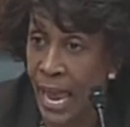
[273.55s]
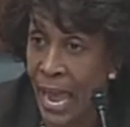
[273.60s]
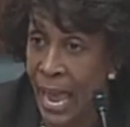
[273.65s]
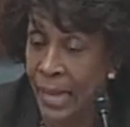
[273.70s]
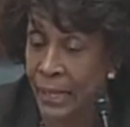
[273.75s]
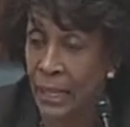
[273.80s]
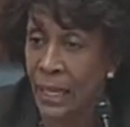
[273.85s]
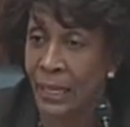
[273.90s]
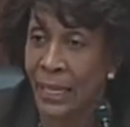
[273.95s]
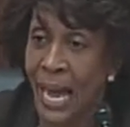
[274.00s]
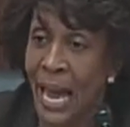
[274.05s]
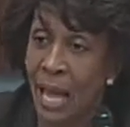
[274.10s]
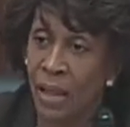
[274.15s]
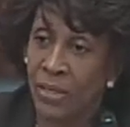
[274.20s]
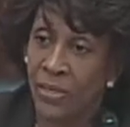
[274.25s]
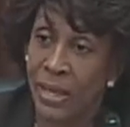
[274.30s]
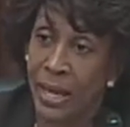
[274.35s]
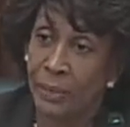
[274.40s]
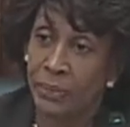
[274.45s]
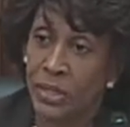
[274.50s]
and allow
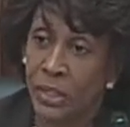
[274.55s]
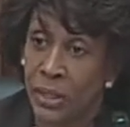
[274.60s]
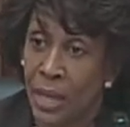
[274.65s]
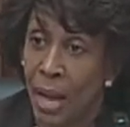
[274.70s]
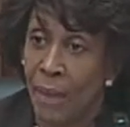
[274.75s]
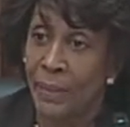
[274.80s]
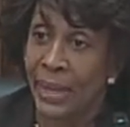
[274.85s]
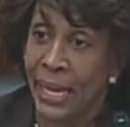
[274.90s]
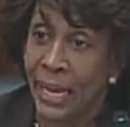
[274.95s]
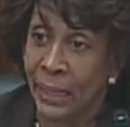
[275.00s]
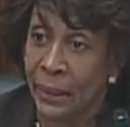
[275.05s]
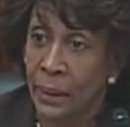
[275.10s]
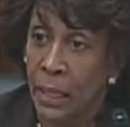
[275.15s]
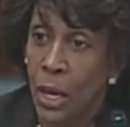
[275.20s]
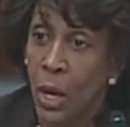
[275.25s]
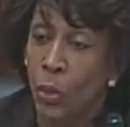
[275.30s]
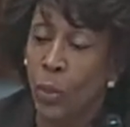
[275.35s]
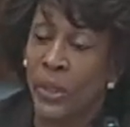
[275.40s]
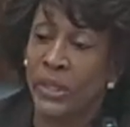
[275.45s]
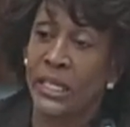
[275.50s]
them to come in
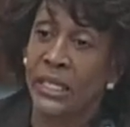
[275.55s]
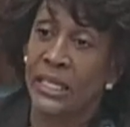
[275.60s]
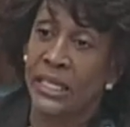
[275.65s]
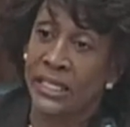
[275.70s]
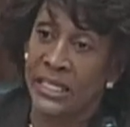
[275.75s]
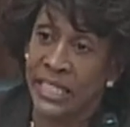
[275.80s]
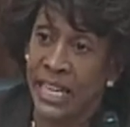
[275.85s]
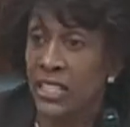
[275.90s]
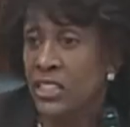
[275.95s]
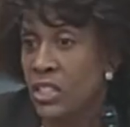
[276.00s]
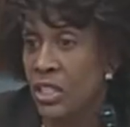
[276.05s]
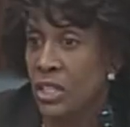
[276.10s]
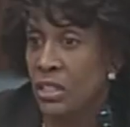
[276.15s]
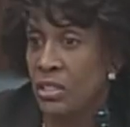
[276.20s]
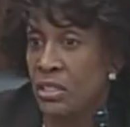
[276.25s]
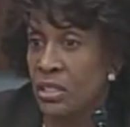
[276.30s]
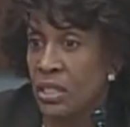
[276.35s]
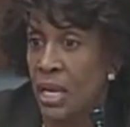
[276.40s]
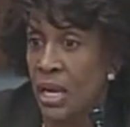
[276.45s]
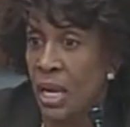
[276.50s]
with the
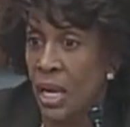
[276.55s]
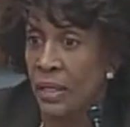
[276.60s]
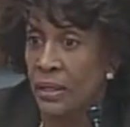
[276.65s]
conditions